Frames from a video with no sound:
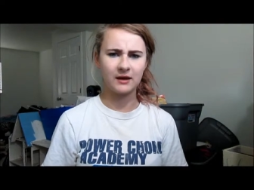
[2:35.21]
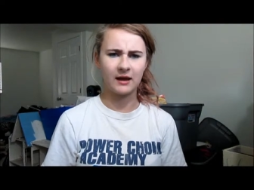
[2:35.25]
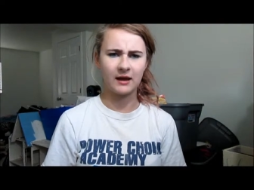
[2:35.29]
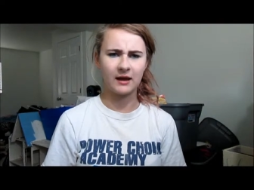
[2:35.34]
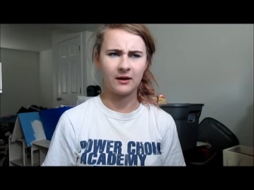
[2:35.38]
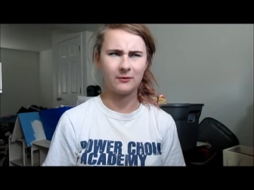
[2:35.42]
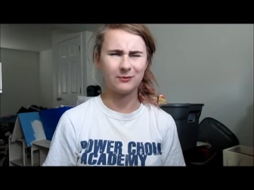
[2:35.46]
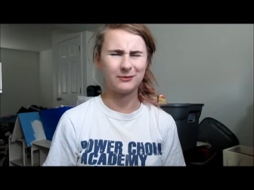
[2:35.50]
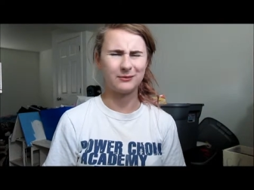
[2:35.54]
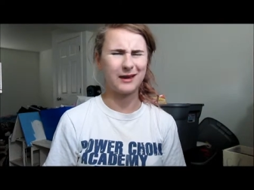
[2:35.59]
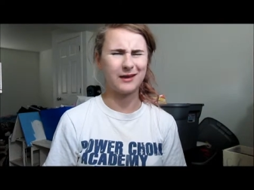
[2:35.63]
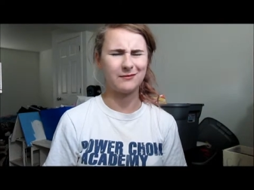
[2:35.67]
I
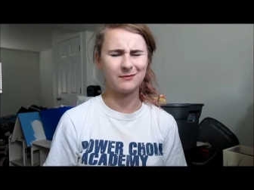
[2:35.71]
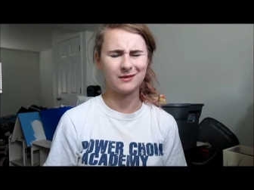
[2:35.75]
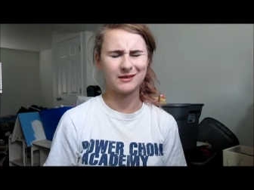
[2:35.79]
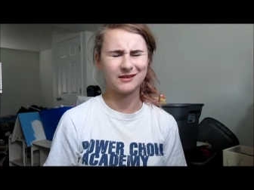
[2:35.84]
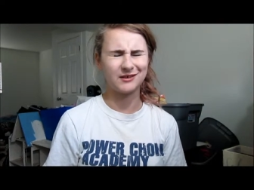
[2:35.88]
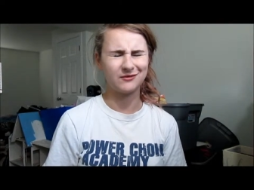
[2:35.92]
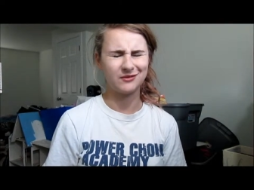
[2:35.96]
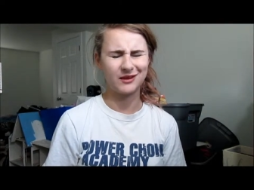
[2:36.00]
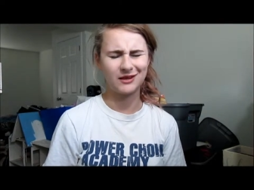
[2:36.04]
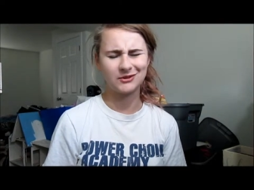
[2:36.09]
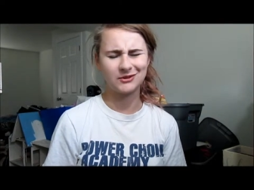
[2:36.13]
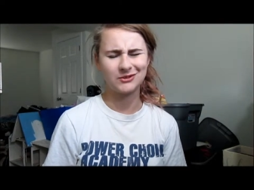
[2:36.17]
gave
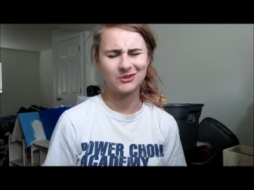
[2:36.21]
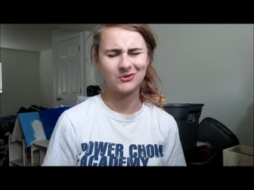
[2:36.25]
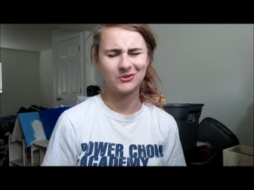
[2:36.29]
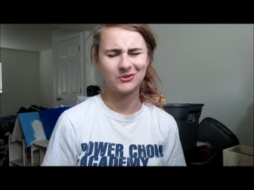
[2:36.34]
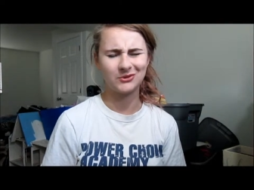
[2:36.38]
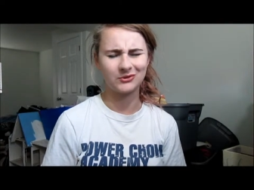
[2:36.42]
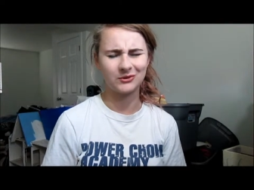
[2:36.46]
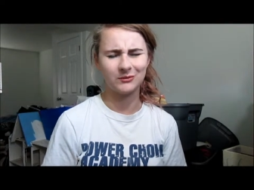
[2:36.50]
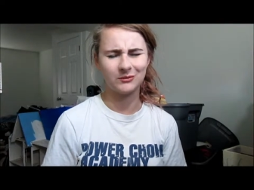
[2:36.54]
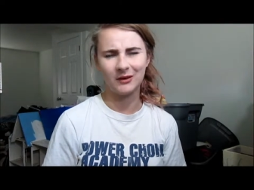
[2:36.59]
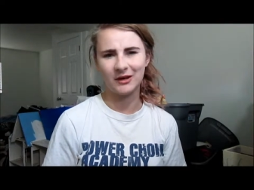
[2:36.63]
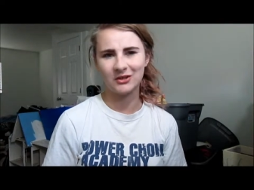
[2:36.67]
myself like two or
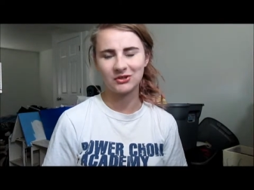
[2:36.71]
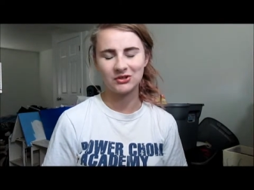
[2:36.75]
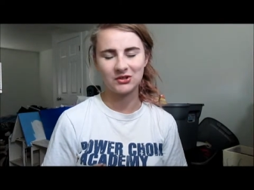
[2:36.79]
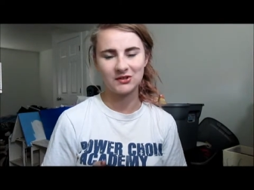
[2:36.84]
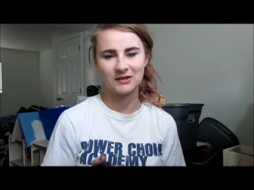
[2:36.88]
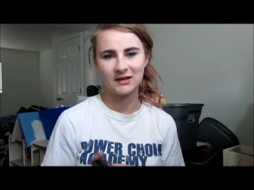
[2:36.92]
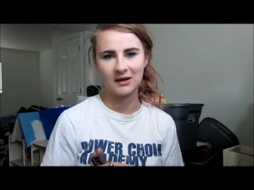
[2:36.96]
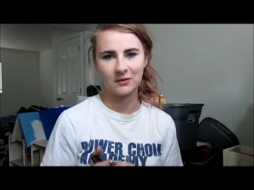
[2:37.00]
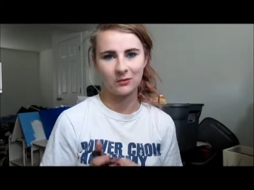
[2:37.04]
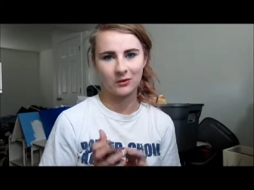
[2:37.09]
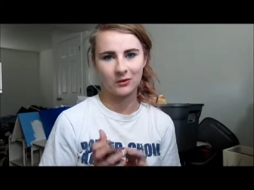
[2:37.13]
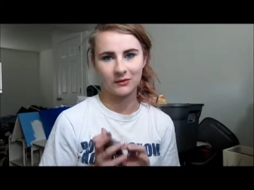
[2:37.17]
three blushes
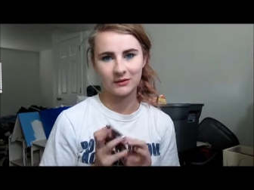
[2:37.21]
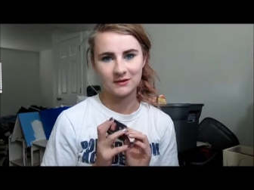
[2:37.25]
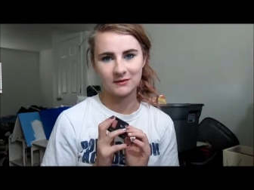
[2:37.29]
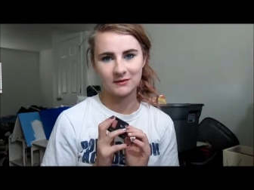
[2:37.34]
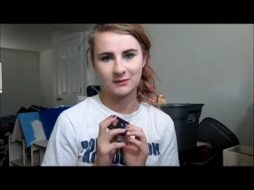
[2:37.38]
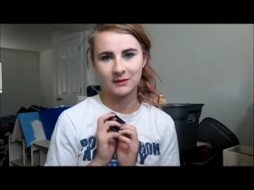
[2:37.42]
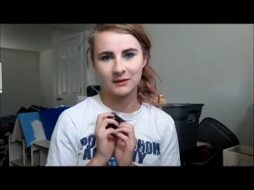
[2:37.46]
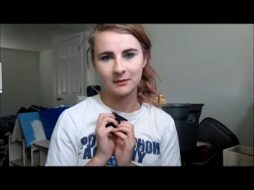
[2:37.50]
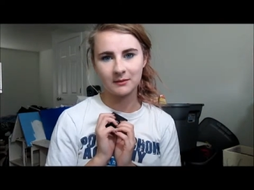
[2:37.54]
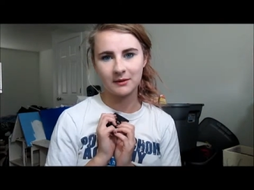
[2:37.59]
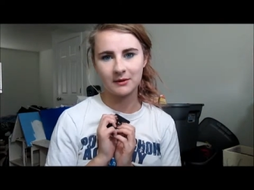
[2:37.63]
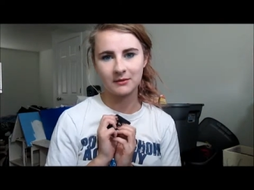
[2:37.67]
and I wore this
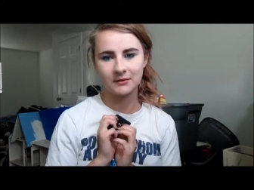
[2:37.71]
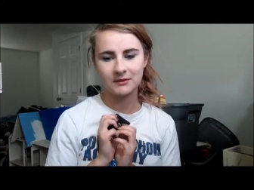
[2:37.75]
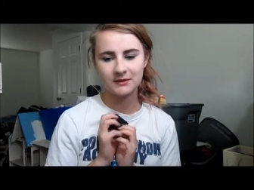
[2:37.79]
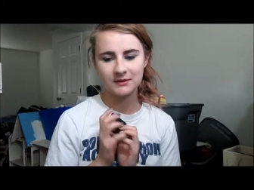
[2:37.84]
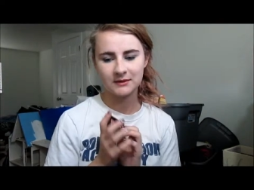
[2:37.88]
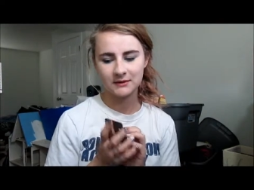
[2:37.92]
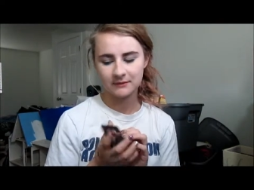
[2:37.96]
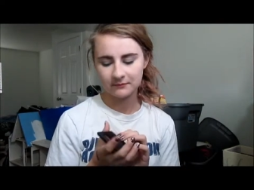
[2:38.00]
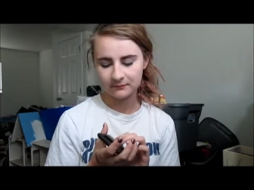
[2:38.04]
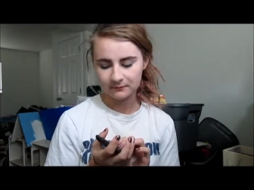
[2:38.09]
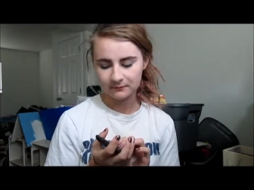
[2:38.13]
one the most.